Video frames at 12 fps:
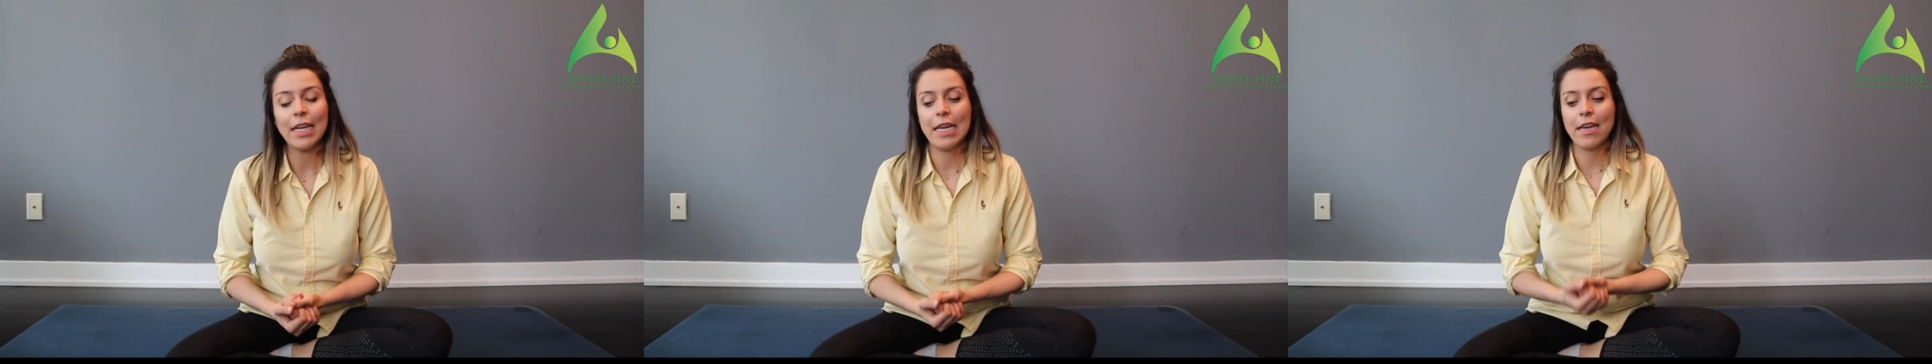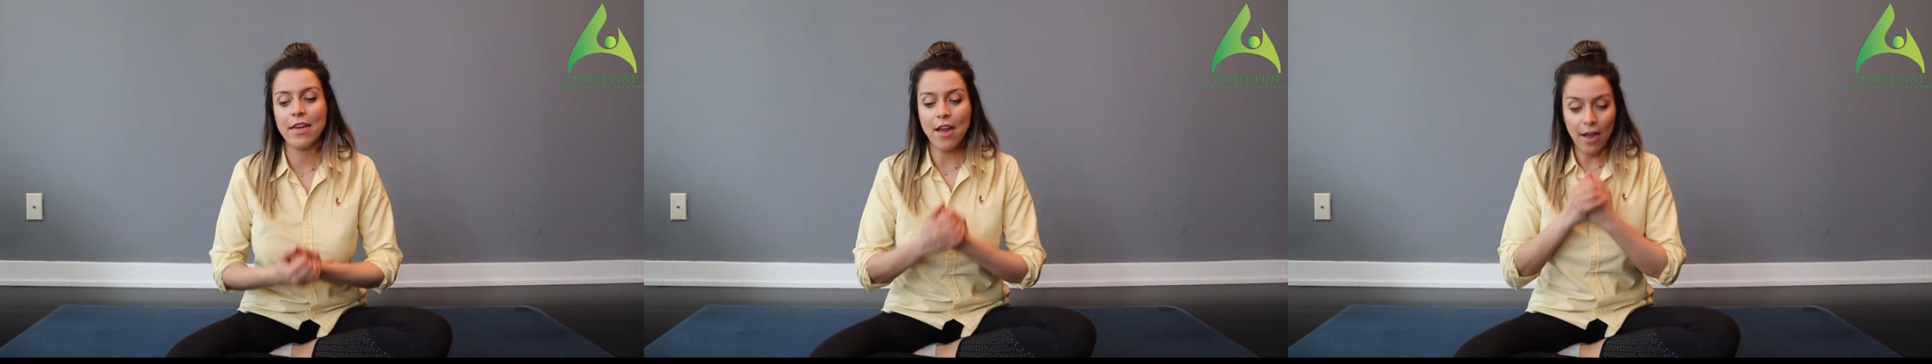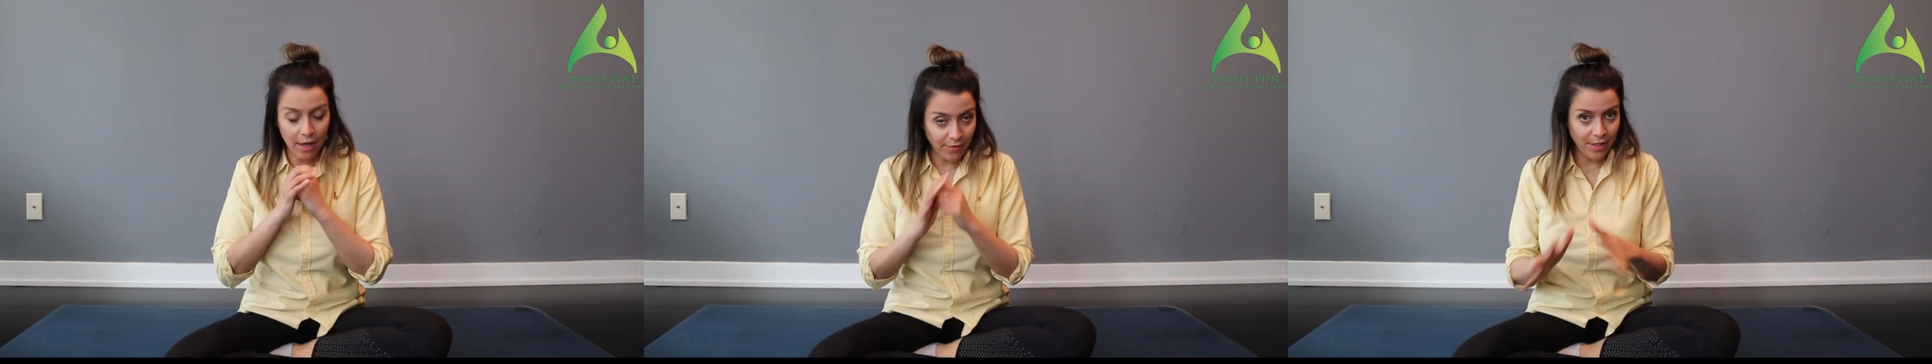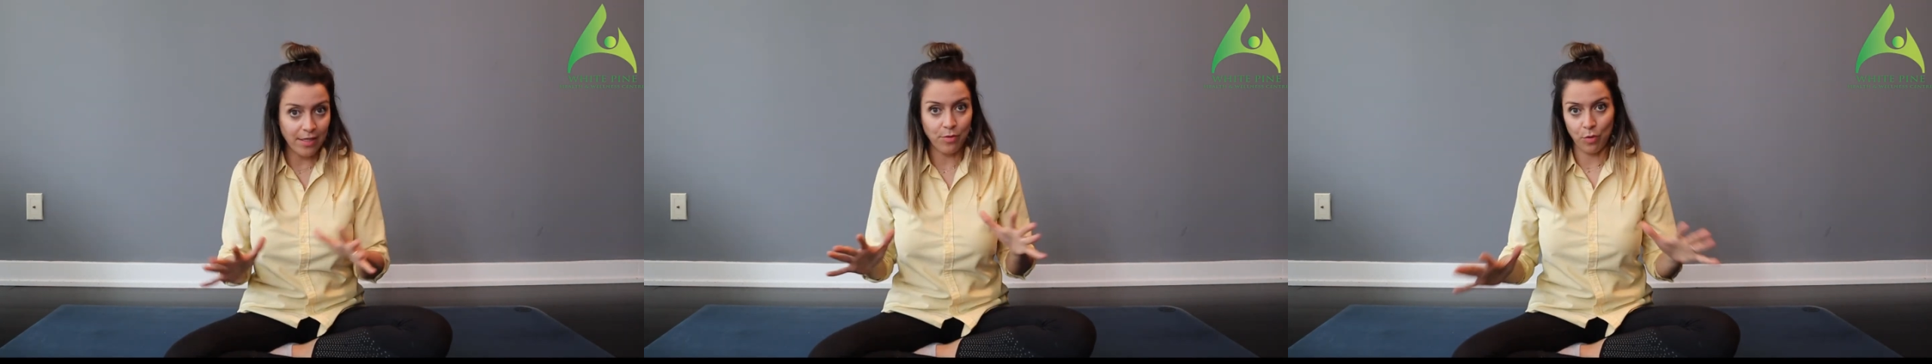none of
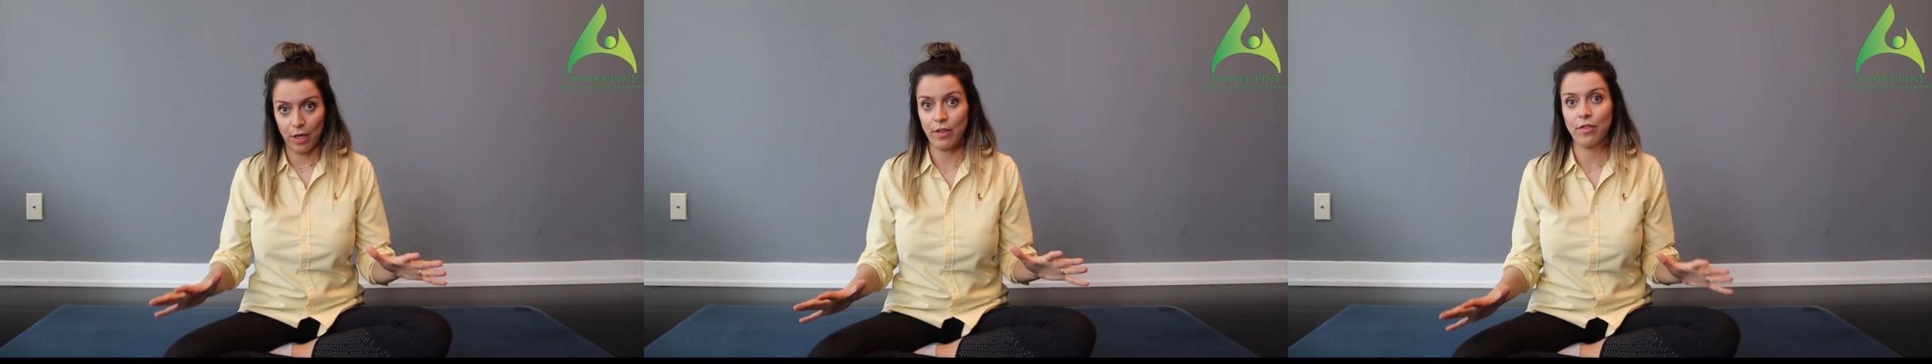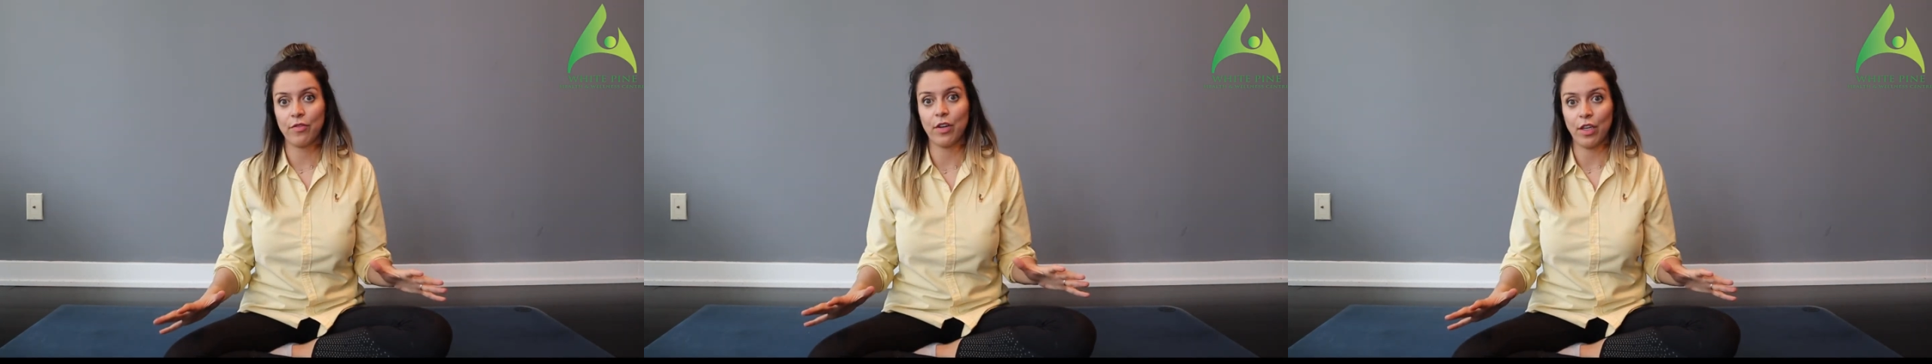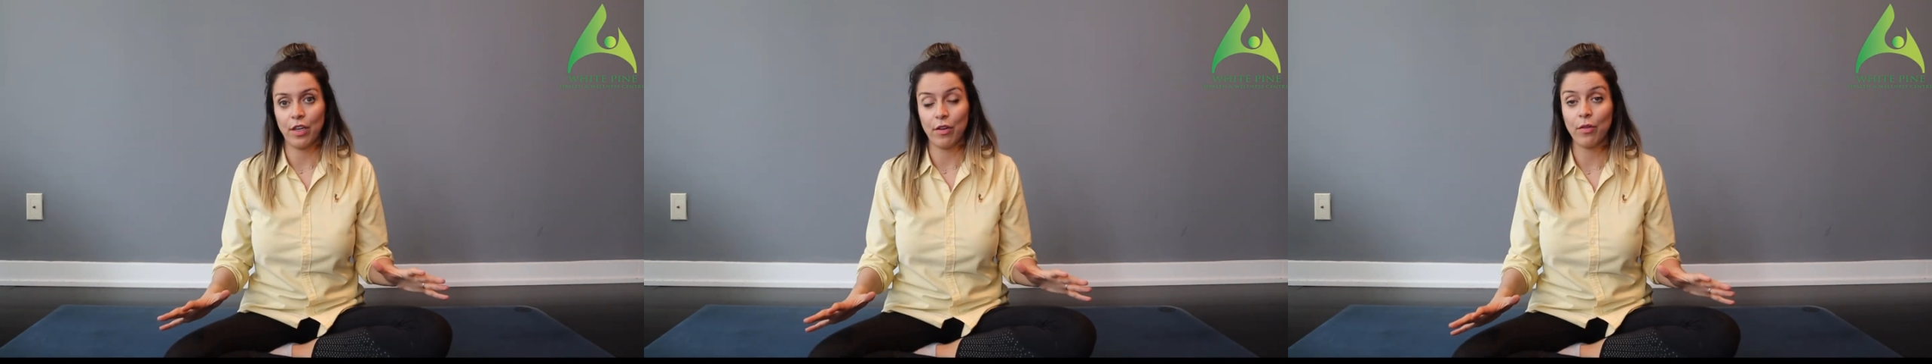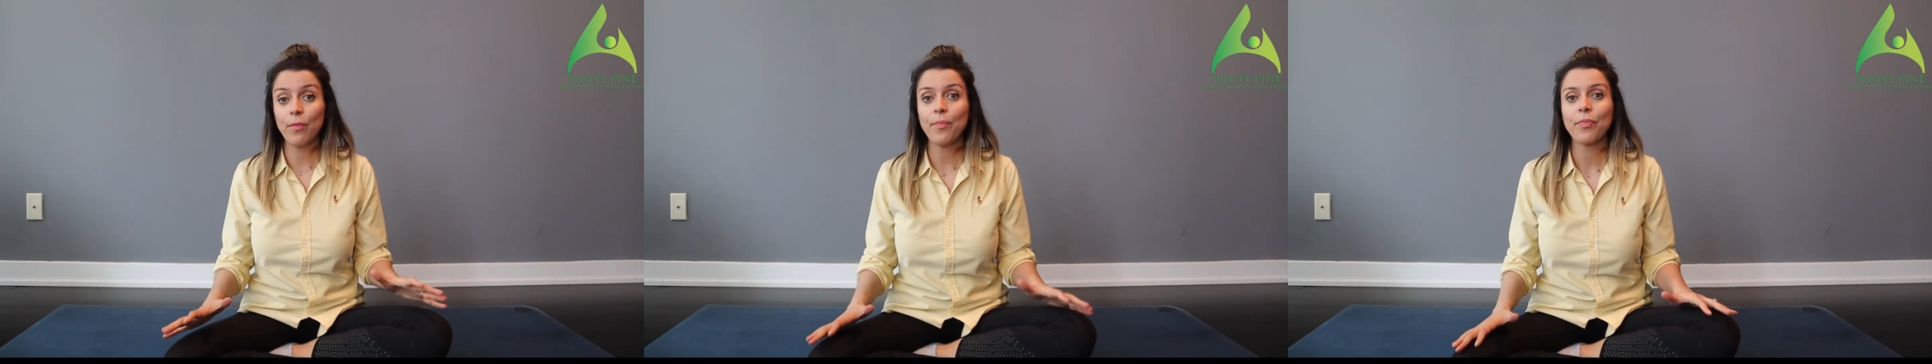these worked for
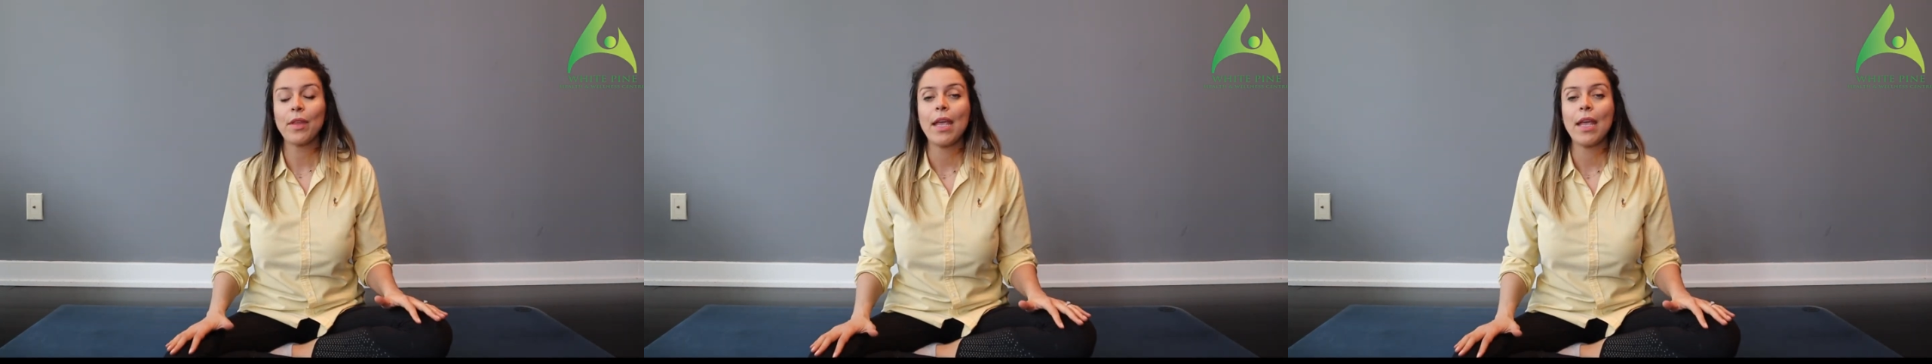you,